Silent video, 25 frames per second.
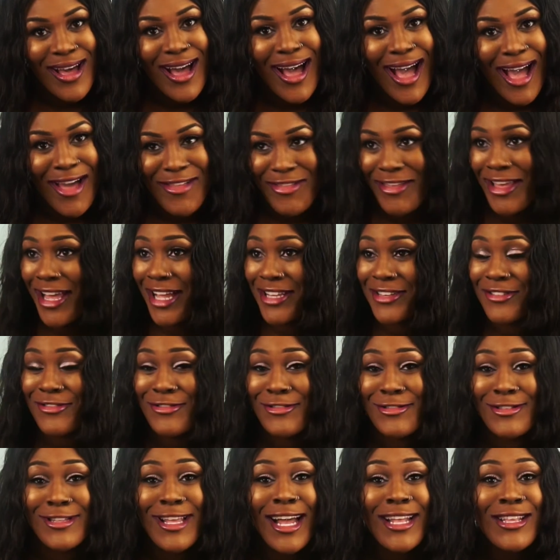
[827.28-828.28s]
I think I
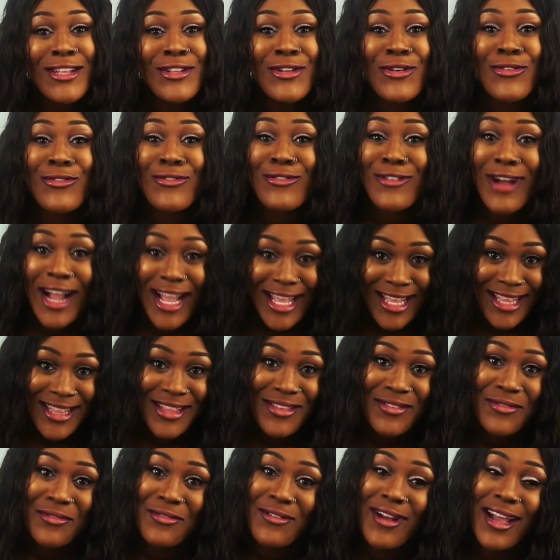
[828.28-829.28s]
just started a
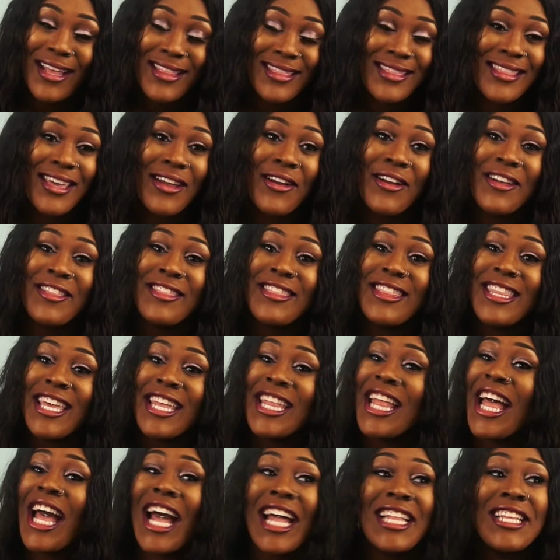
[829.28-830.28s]
riot right there and
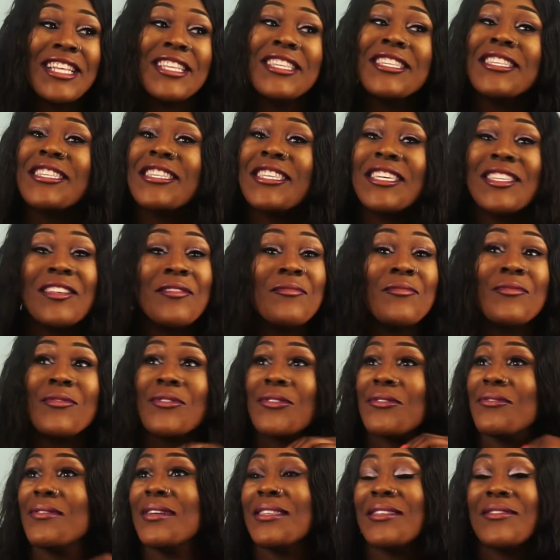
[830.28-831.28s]
then. I didn't see them for
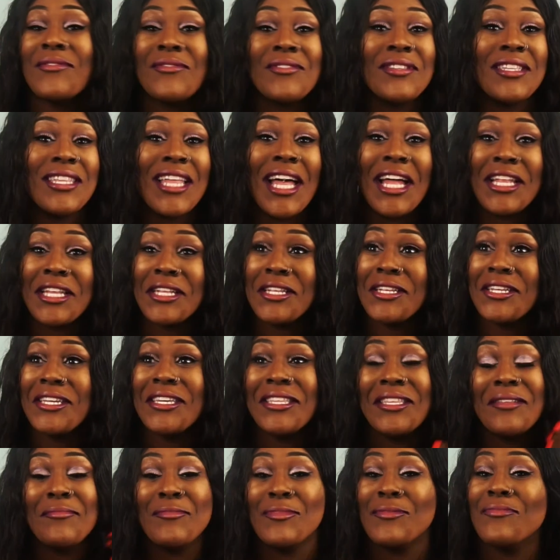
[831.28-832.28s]
the rest of the night. I didn't
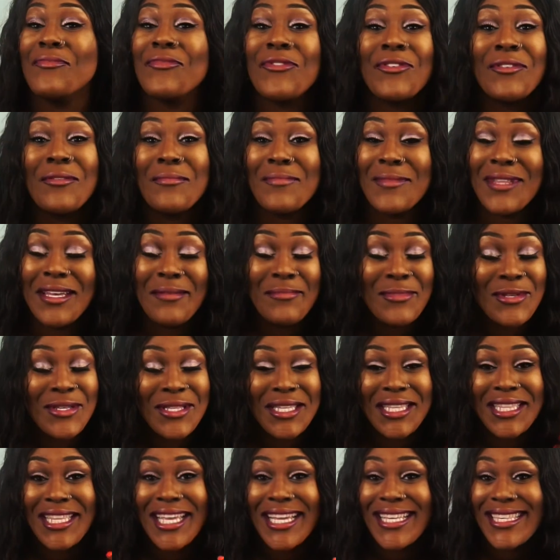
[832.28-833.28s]
hear them from them to the
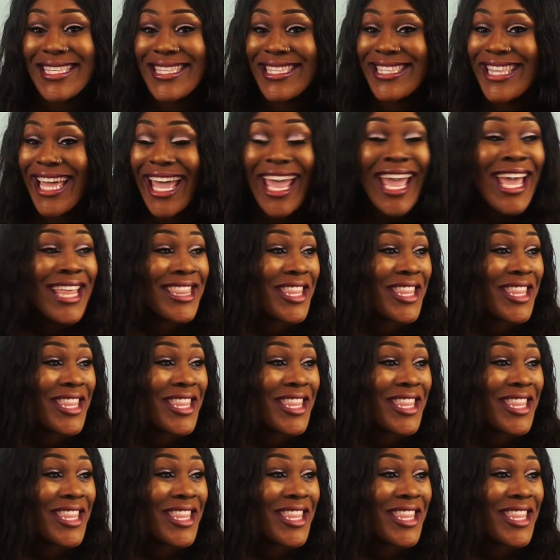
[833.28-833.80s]
next day.